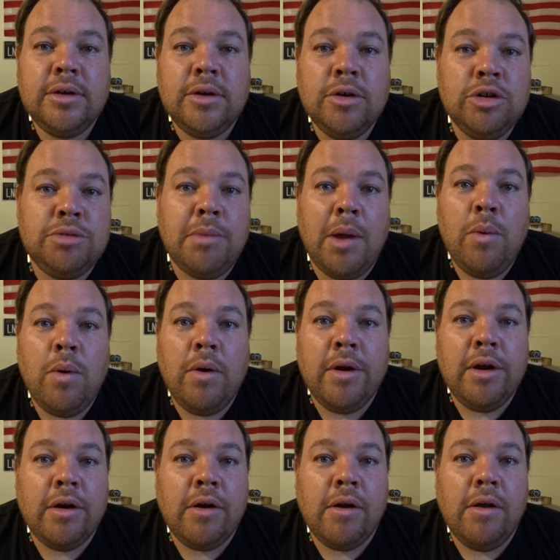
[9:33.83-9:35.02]
who's my
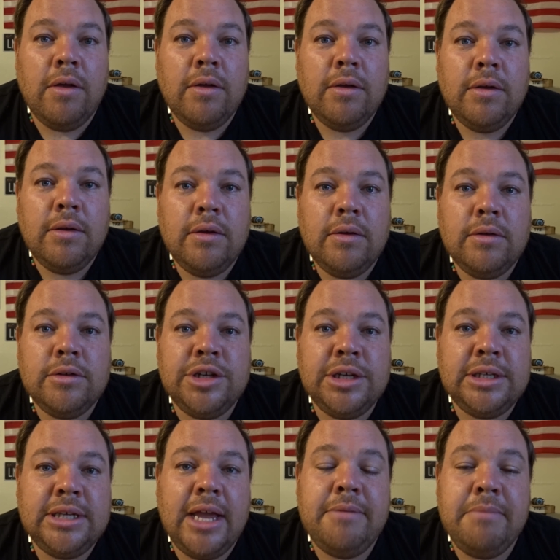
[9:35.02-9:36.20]
warrior girl? She
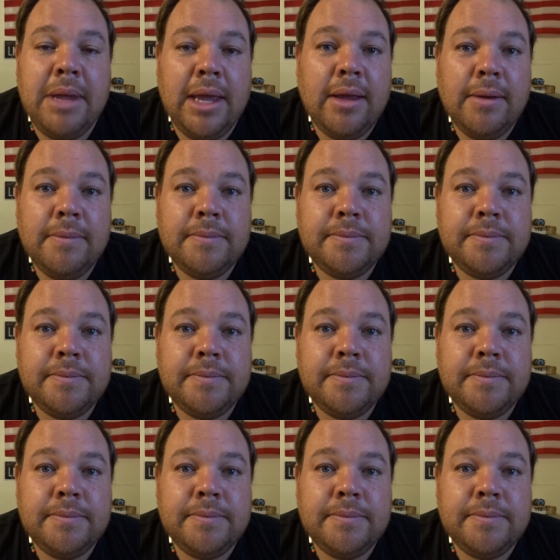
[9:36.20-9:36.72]
said me.